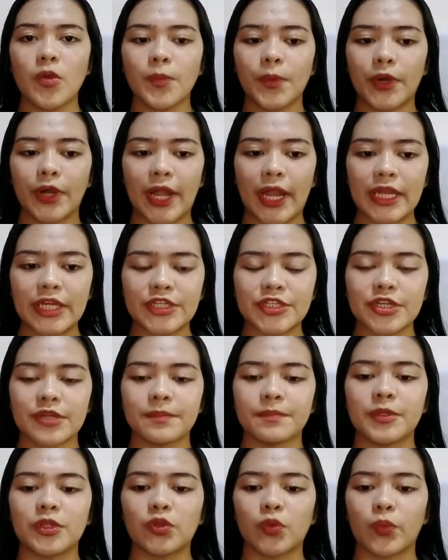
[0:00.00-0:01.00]

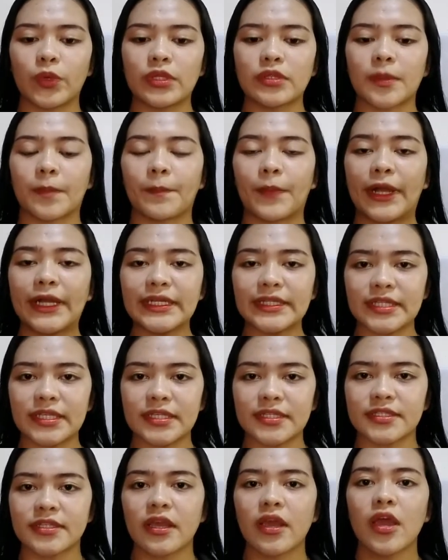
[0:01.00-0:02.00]
cooperation between the
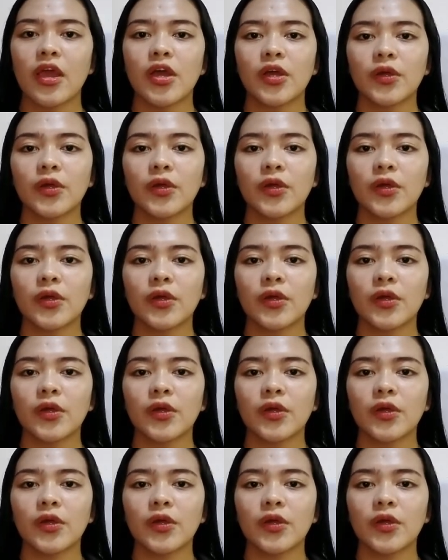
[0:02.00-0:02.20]
parties